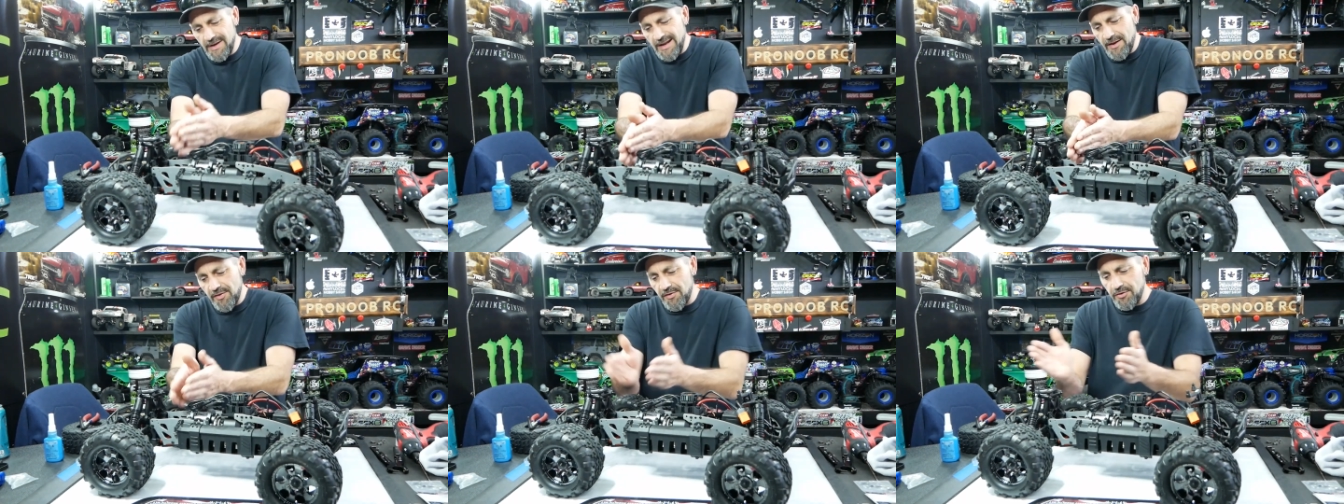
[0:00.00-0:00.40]

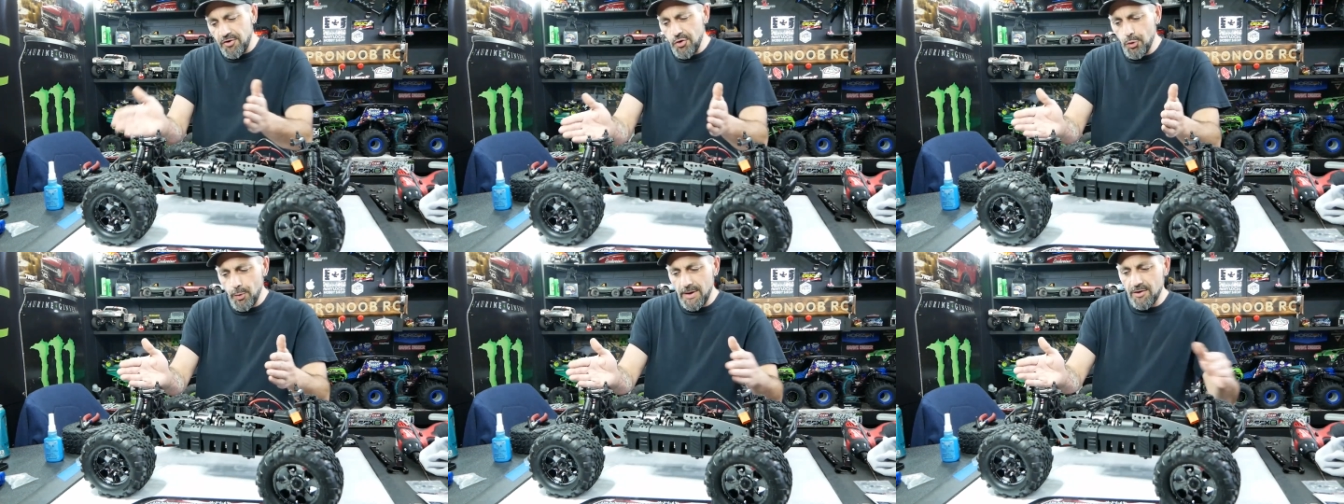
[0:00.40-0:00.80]
It is
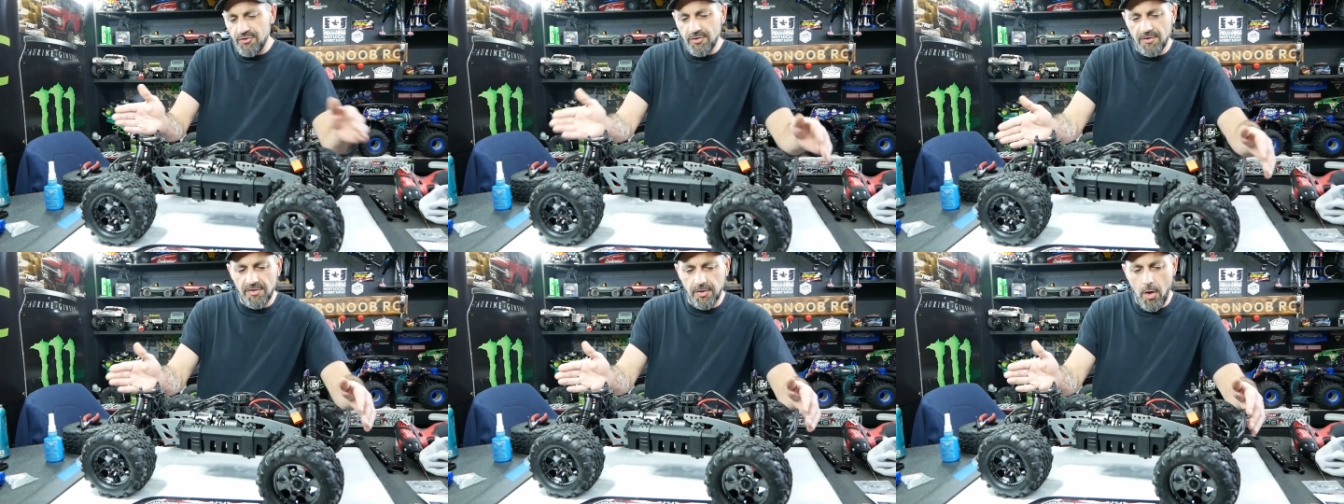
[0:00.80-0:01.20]
2
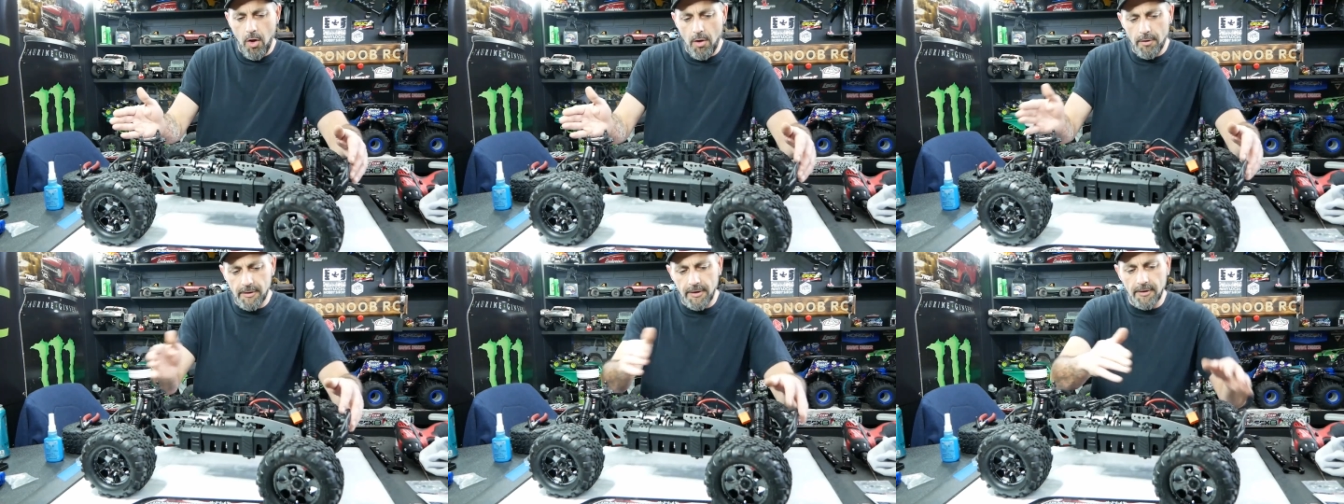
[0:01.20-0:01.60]
inches
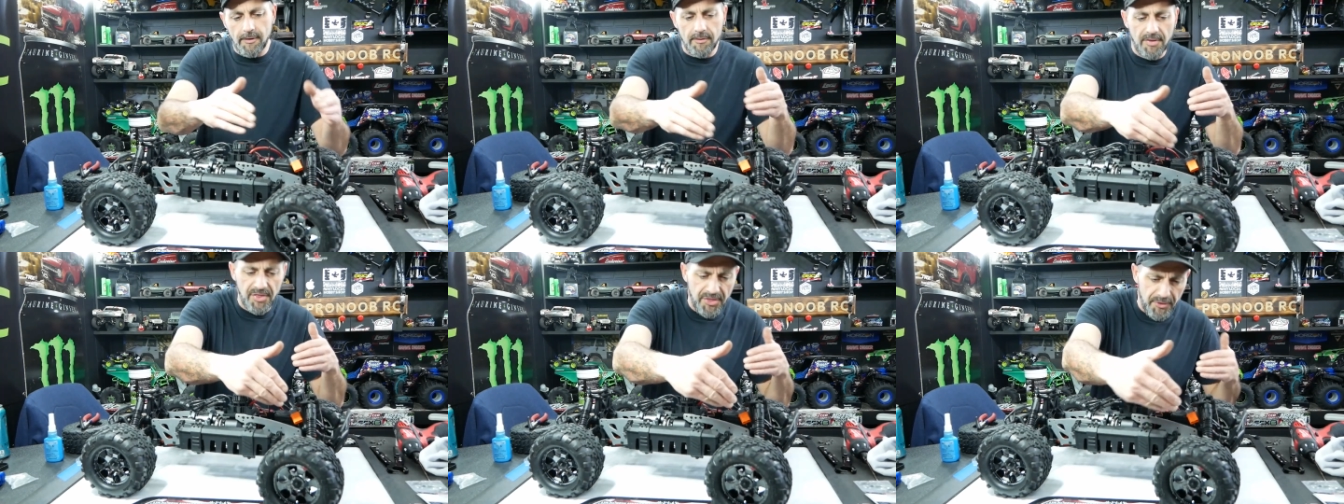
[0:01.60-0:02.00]

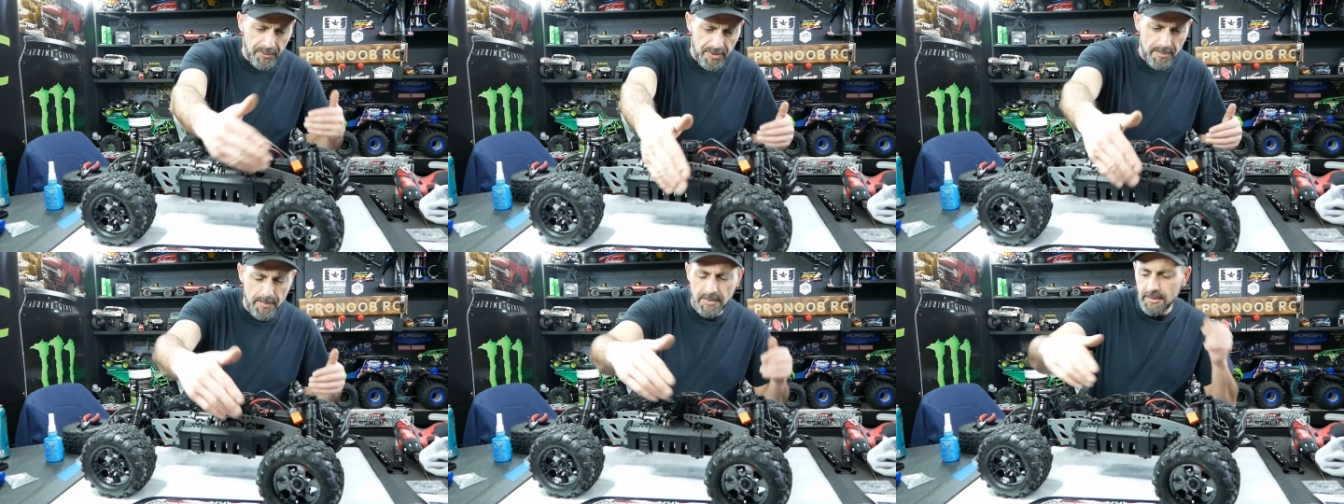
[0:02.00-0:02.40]
longer,
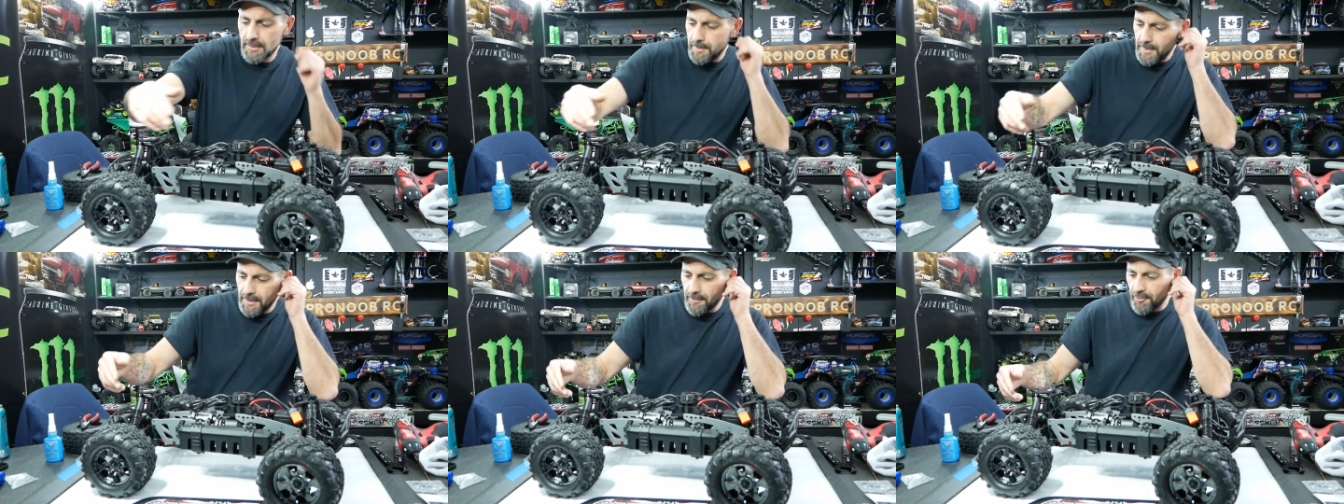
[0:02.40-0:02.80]
30
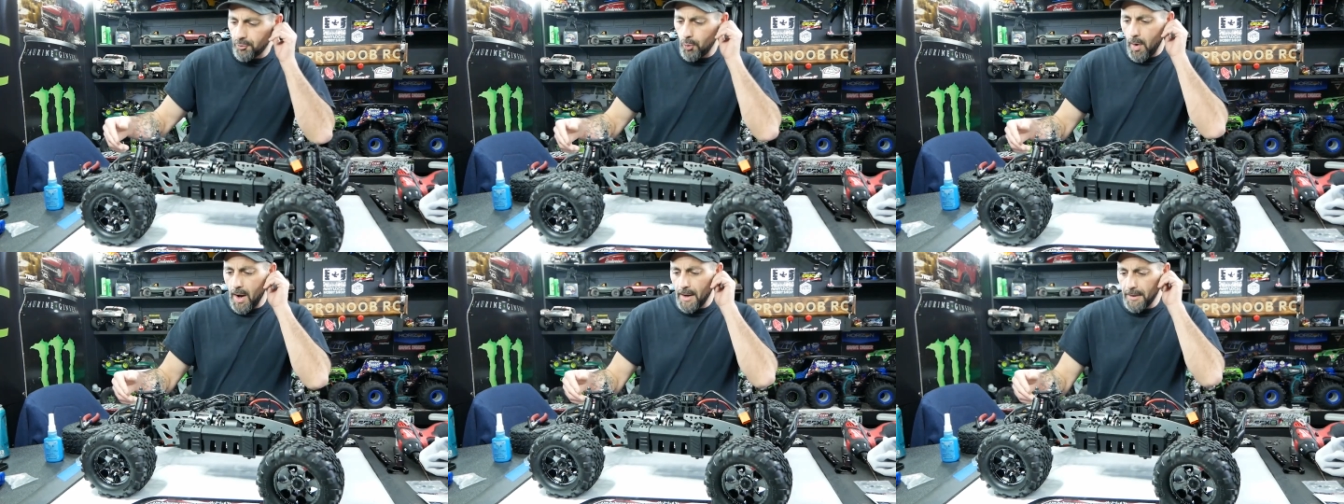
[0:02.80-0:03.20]
millimeters
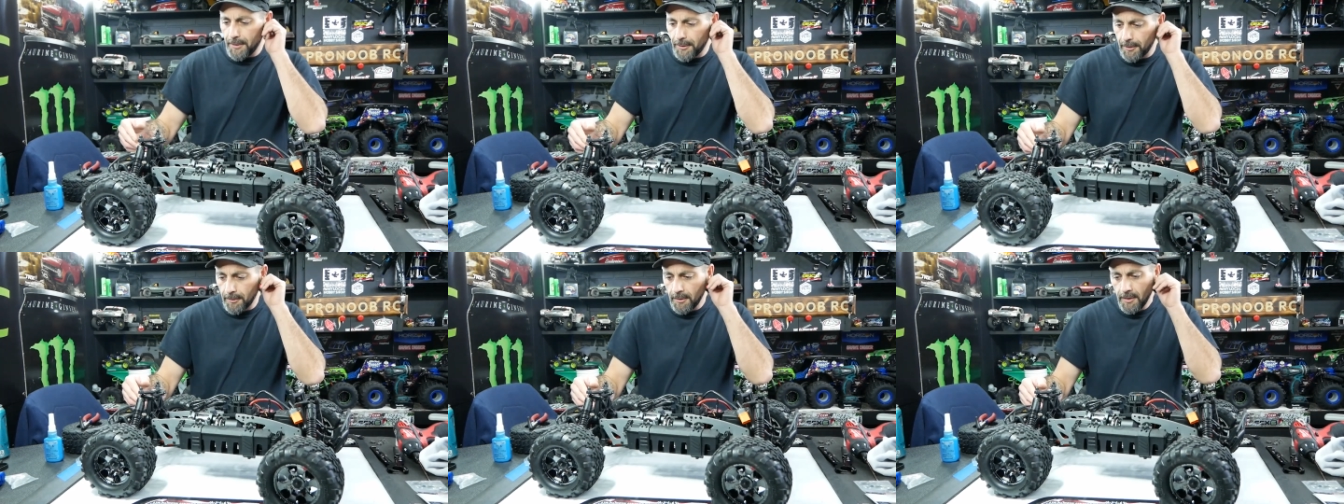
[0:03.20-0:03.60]

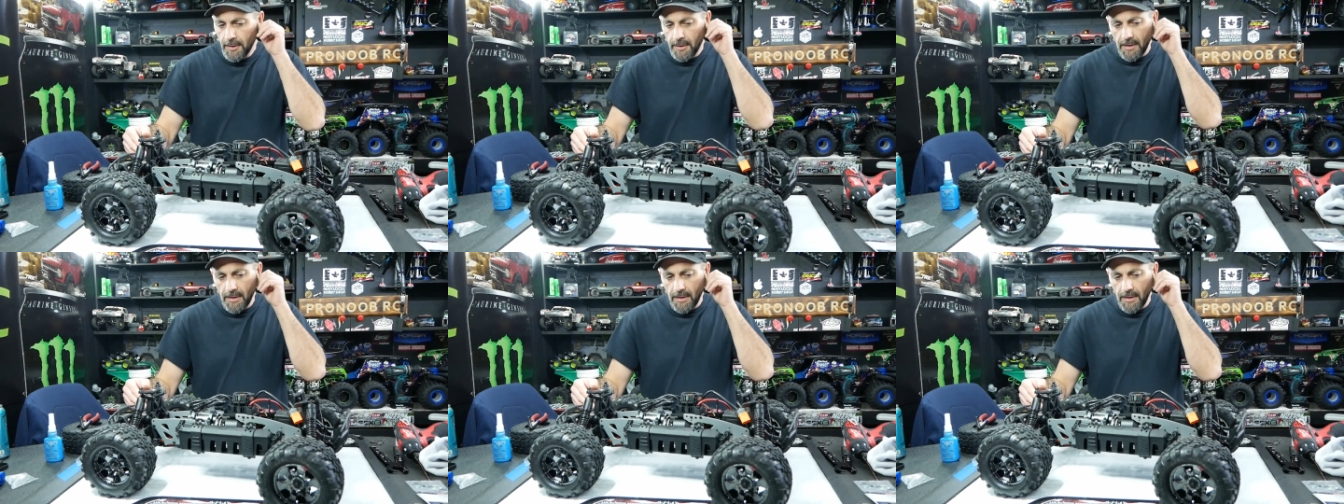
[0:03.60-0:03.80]
wider.